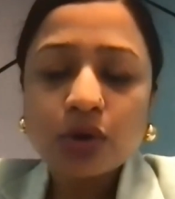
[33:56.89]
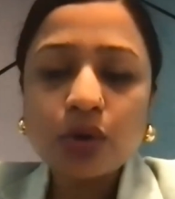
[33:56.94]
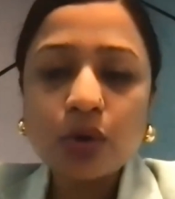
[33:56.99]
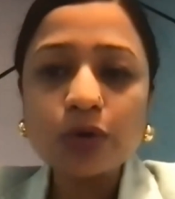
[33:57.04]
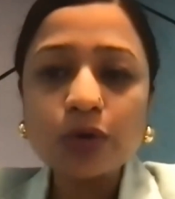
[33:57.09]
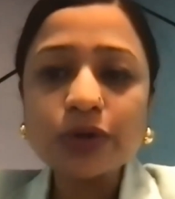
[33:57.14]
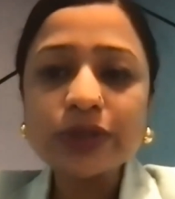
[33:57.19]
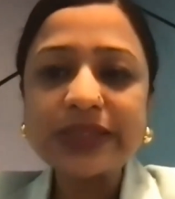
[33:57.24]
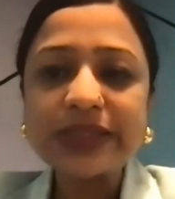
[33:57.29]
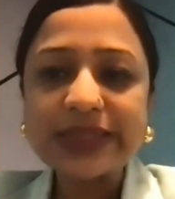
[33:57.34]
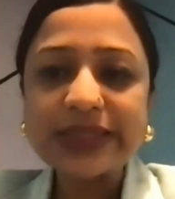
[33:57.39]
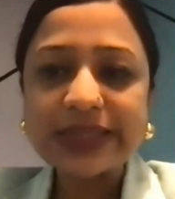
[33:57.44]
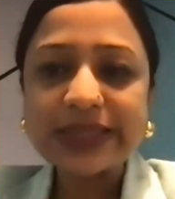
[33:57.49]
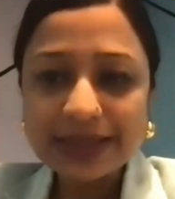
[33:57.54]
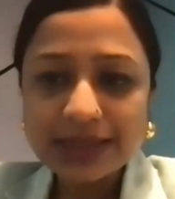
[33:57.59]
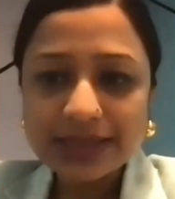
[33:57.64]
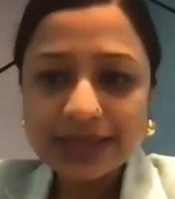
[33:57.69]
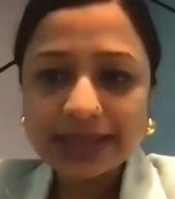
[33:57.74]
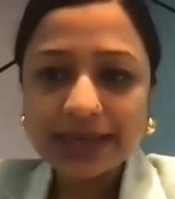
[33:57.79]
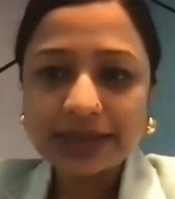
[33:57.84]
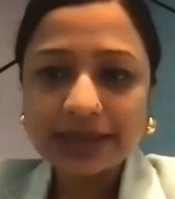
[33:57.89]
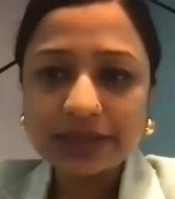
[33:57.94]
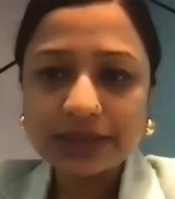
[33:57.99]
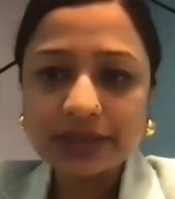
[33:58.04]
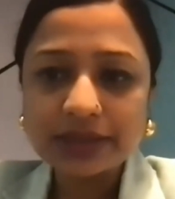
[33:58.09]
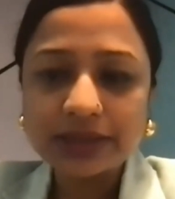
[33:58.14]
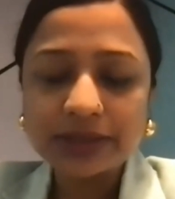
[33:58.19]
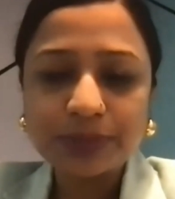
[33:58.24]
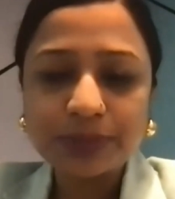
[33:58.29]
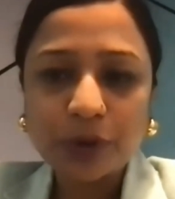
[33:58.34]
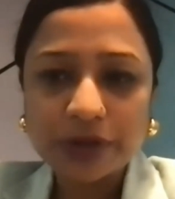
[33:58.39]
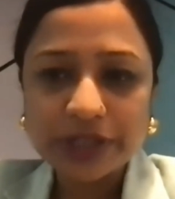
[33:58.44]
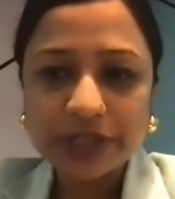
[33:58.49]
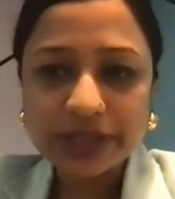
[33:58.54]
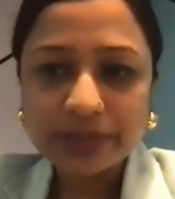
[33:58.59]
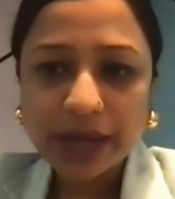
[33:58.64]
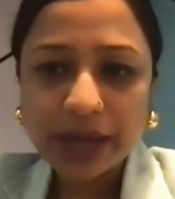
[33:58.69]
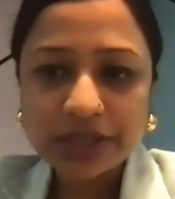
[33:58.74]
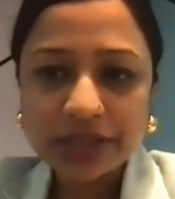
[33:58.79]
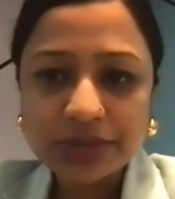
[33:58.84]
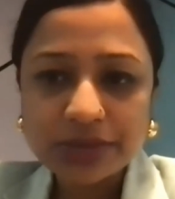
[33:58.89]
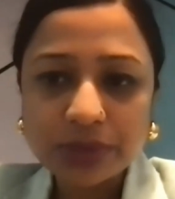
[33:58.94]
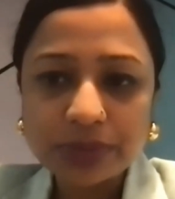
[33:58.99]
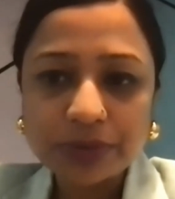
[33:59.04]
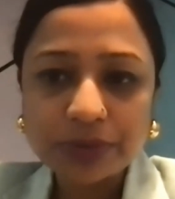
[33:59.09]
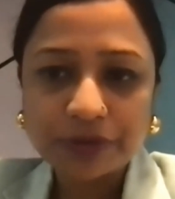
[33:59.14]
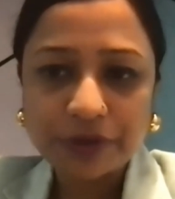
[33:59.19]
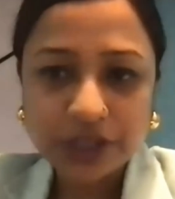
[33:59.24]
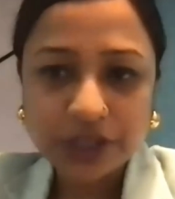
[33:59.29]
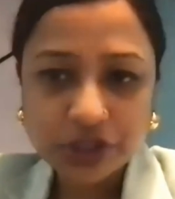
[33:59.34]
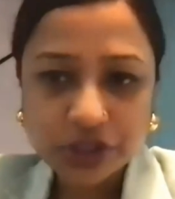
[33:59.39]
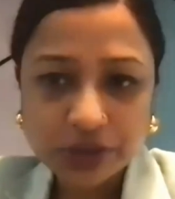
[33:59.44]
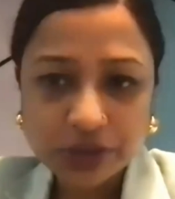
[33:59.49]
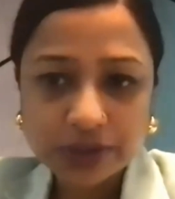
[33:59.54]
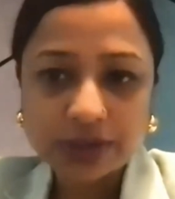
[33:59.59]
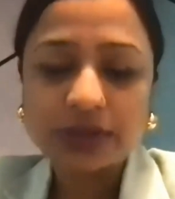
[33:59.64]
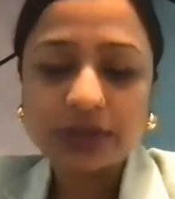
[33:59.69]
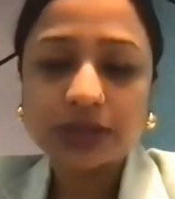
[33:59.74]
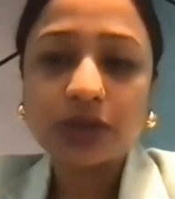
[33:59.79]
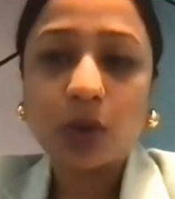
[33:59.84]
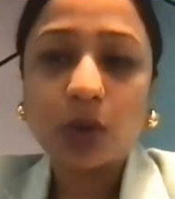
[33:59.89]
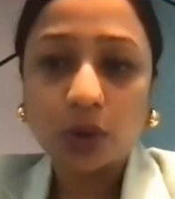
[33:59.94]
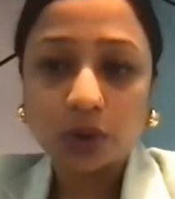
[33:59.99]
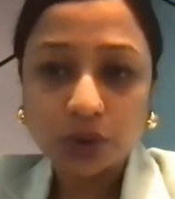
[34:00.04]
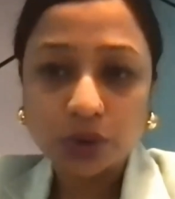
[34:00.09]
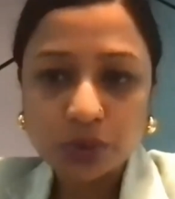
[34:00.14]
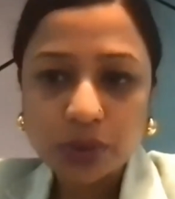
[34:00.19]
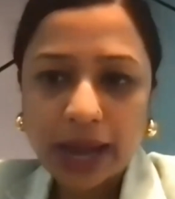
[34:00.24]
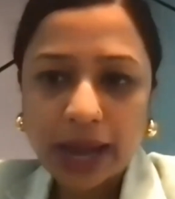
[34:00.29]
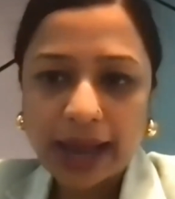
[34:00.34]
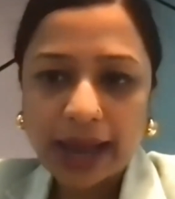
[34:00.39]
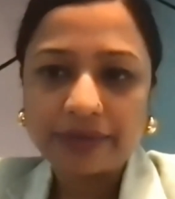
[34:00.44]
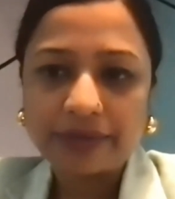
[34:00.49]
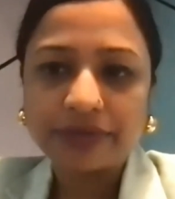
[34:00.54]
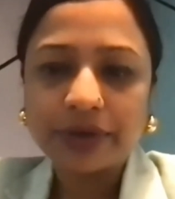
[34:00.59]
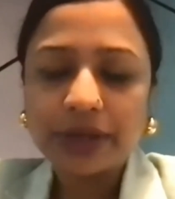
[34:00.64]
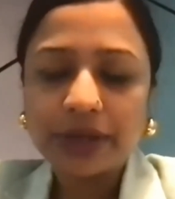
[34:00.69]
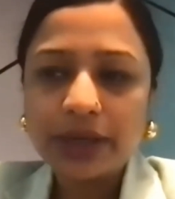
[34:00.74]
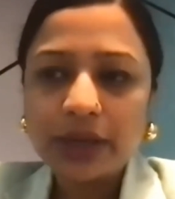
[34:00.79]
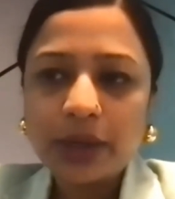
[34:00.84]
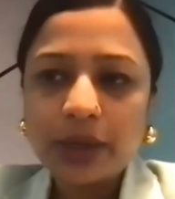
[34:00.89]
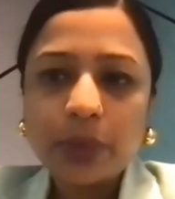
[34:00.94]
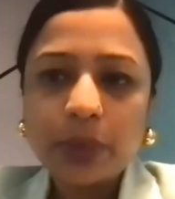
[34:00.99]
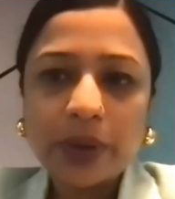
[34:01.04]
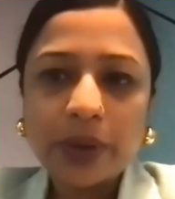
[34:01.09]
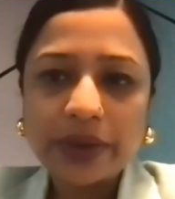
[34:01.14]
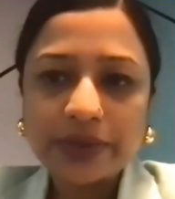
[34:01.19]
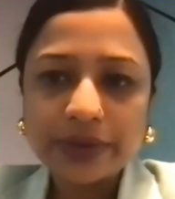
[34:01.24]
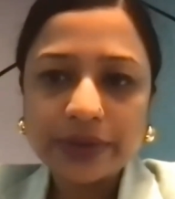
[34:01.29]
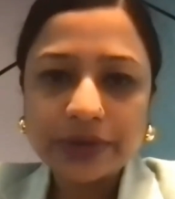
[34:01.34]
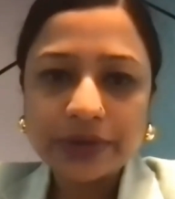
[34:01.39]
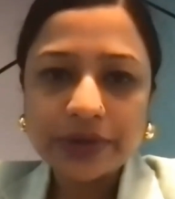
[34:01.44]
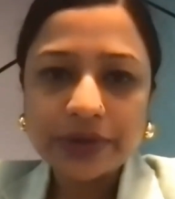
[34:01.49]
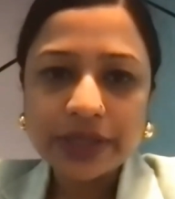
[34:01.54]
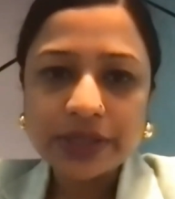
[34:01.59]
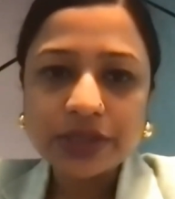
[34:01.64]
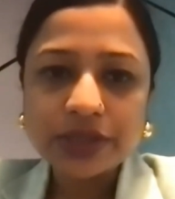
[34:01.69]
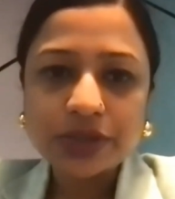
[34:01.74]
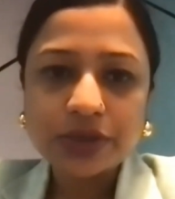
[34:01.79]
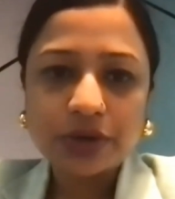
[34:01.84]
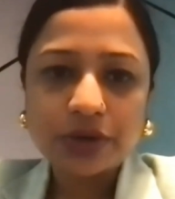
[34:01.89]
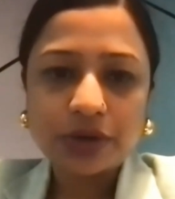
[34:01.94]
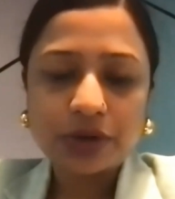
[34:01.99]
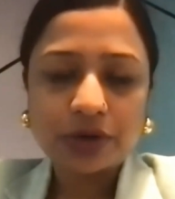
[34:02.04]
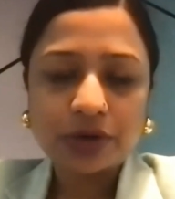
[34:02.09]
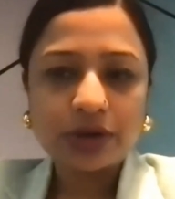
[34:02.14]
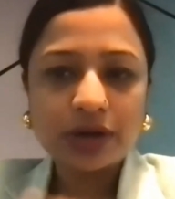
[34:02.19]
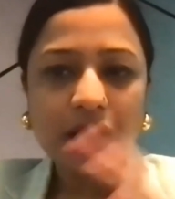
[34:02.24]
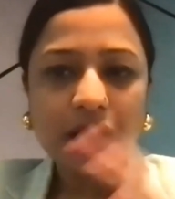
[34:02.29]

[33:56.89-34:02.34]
core skills that a project management professionals ought to have, whether it's your